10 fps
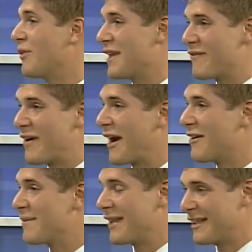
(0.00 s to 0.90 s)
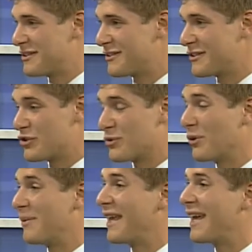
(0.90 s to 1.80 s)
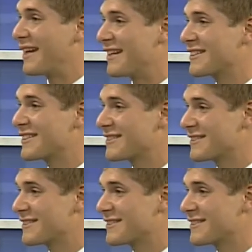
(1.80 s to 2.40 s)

the environment. It just drew me in. Great,